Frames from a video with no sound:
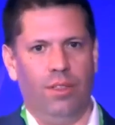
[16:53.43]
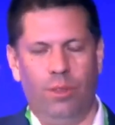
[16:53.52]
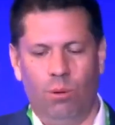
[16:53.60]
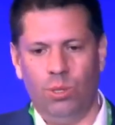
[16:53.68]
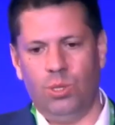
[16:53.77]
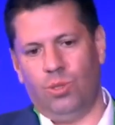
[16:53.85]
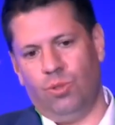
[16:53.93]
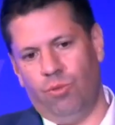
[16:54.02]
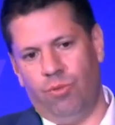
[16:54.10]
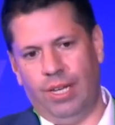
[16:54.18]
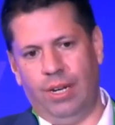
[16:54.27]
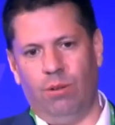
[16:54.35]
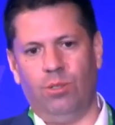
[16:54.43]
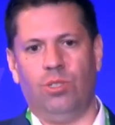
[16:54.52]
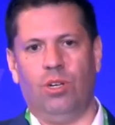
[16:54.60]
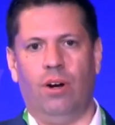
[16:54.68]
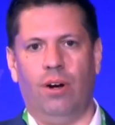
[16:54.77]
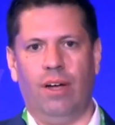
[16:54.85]
Those videos
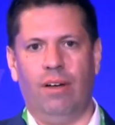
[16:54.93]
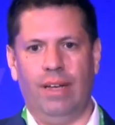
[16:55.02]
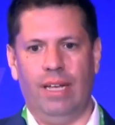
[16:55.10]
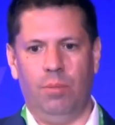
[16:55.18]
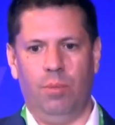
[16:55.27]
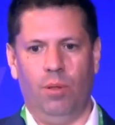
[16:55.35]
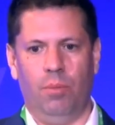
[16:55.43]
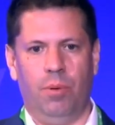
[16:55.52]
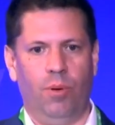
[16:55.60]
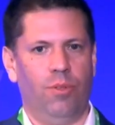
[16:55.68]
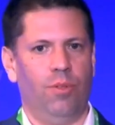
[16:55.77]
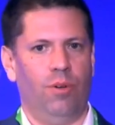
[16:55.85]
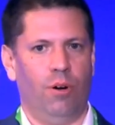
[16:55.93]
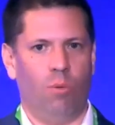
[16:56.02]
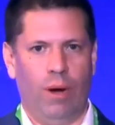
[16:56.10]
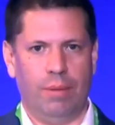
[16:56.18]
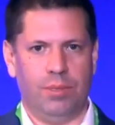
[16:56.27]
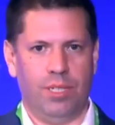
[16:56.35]
are available both on our
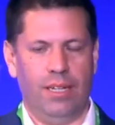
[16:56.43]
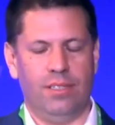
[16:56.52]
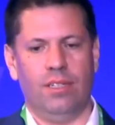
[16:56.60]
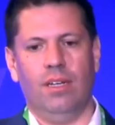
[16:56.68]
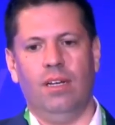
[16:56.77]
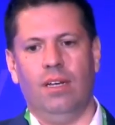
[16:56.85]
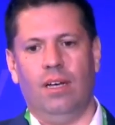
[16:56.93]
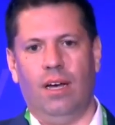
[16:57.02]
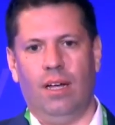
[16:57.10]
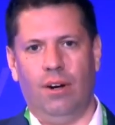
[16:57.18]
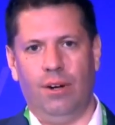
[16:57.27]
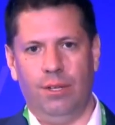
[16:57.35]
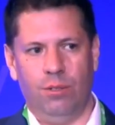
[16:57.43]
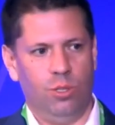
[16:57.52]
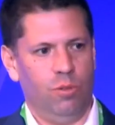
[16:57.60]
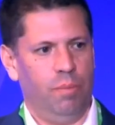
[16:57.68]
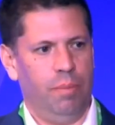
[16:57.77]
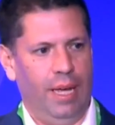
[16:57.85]
website and our
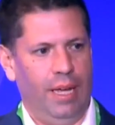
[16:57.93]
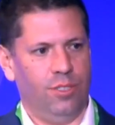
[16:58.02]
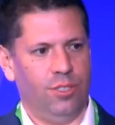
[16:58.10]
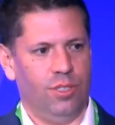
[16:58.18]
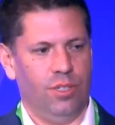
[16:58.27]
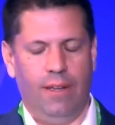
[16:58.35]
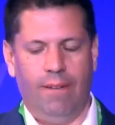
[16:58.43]
YouTube page.